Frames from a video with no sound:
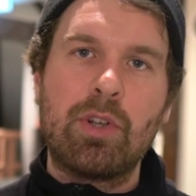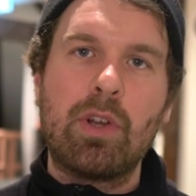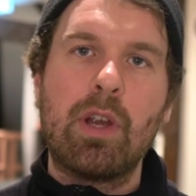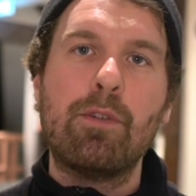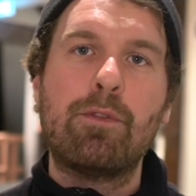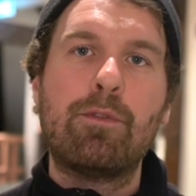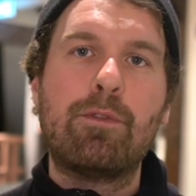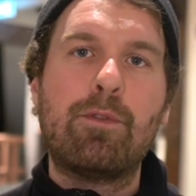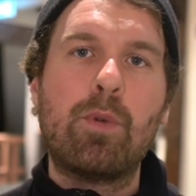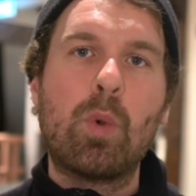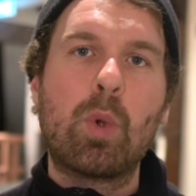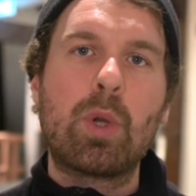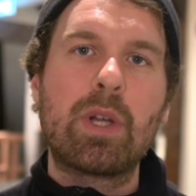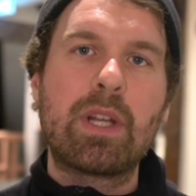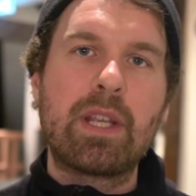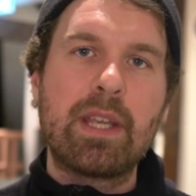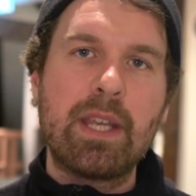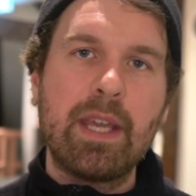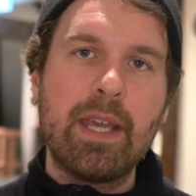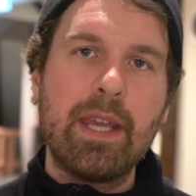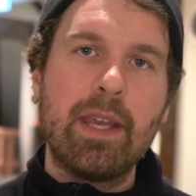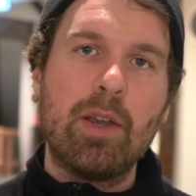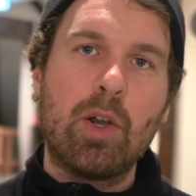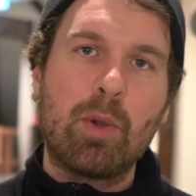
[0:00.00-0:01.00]
a
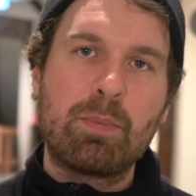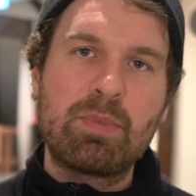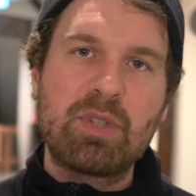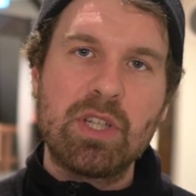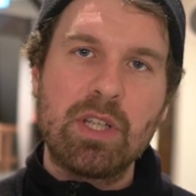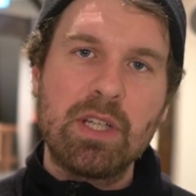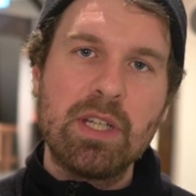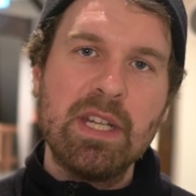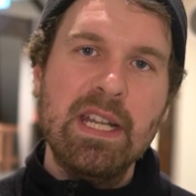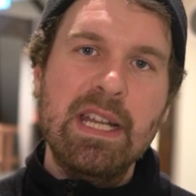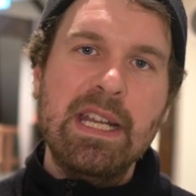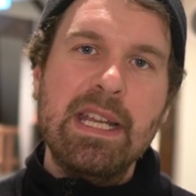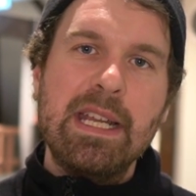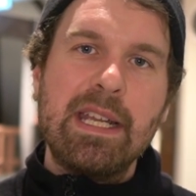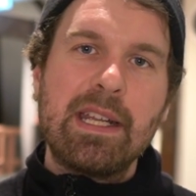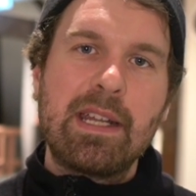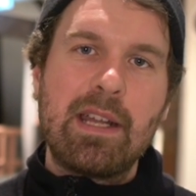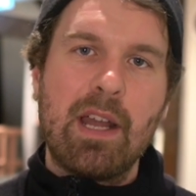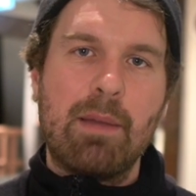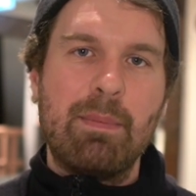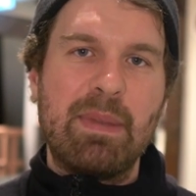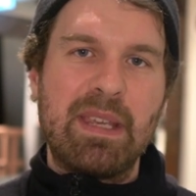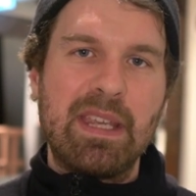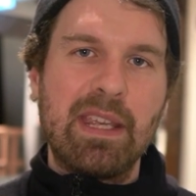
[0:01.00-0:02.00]
4K option
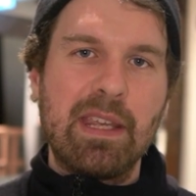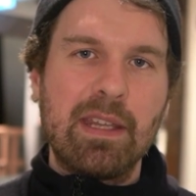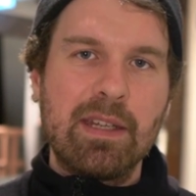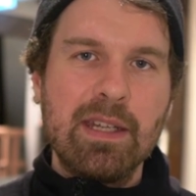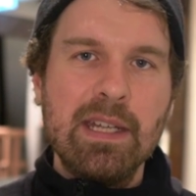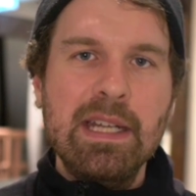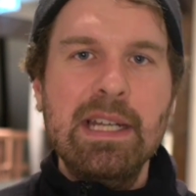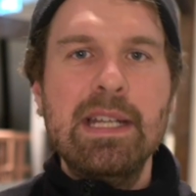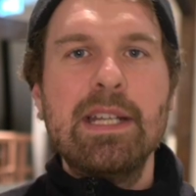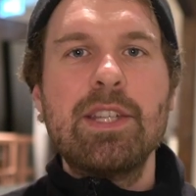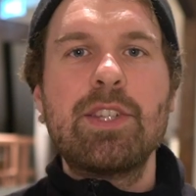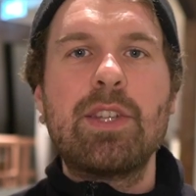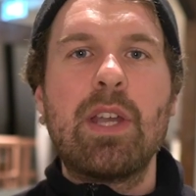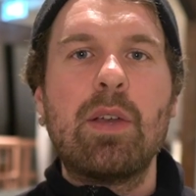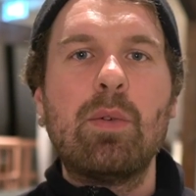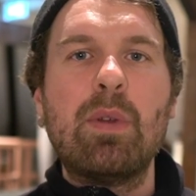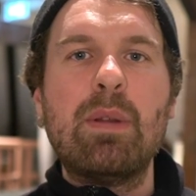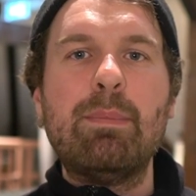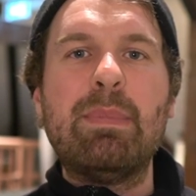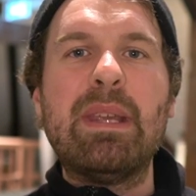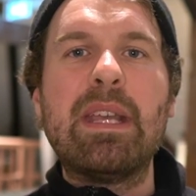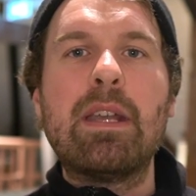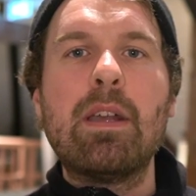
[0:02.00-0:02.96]
coming in, so I will be